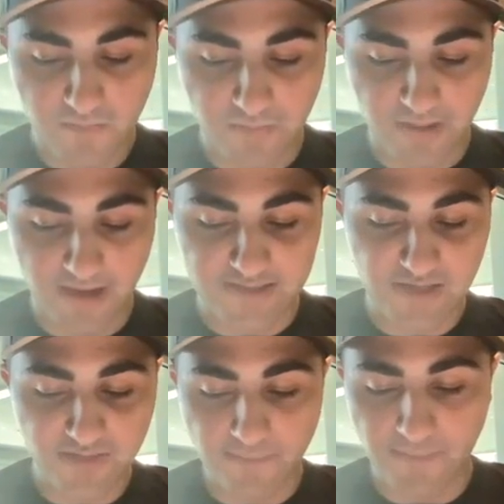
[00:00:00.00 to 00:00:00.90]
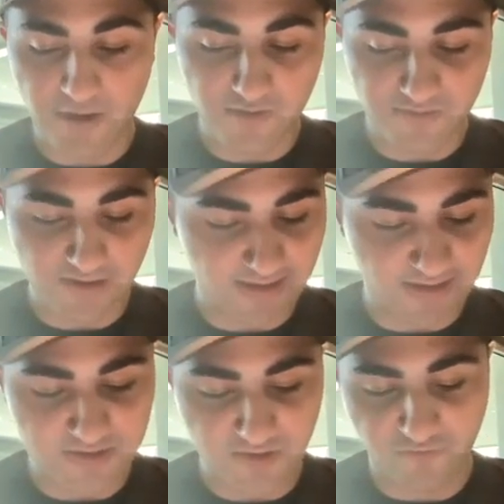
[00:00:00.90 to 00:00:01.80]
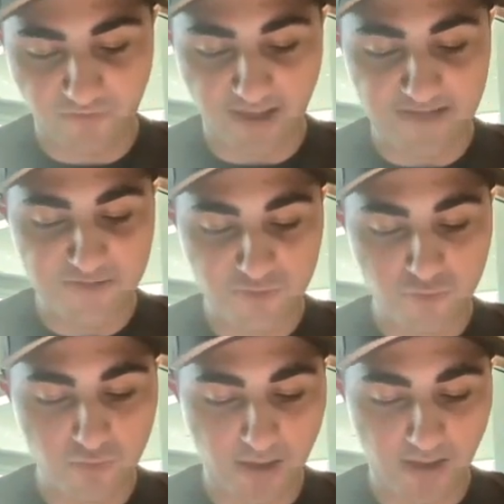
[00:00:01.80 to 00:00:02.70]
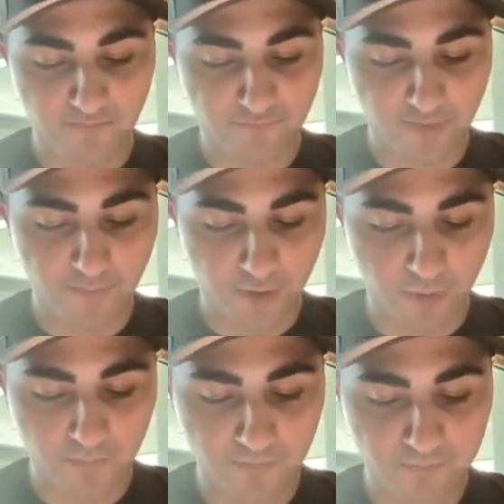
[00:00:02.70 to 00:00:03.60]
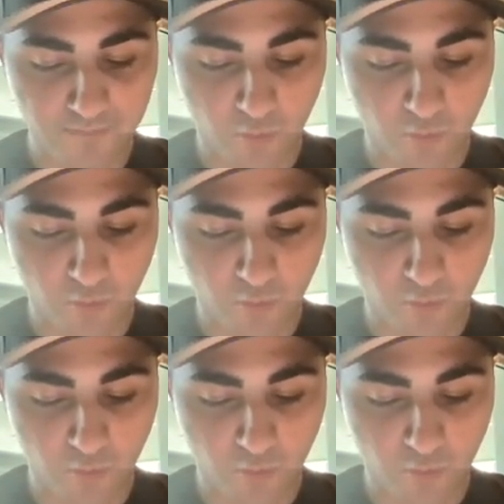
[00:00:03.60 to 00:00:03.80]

But the idea that Meredith and I can just fly to and from home